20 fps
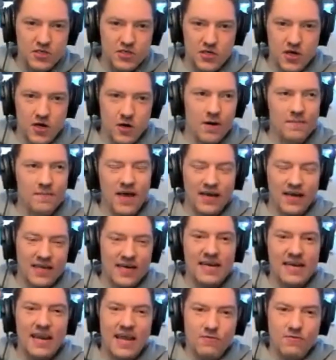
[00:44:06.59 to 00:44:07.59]
You know, I'm not going to
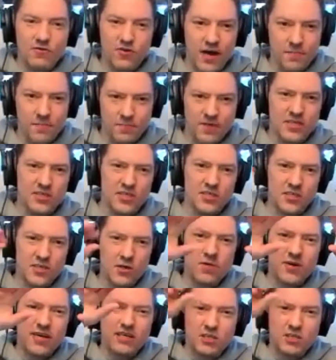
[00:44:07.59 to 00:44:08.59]
name drop, but just so
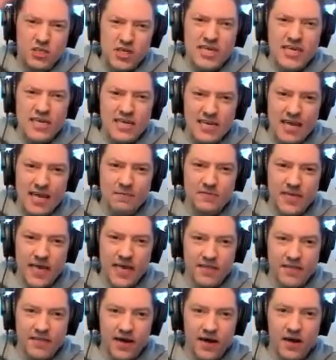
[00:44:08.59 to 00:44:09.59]
many cheeky names
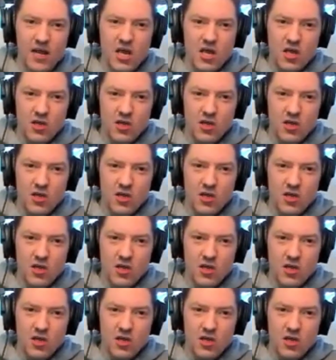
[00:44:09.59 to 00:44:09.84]
out there.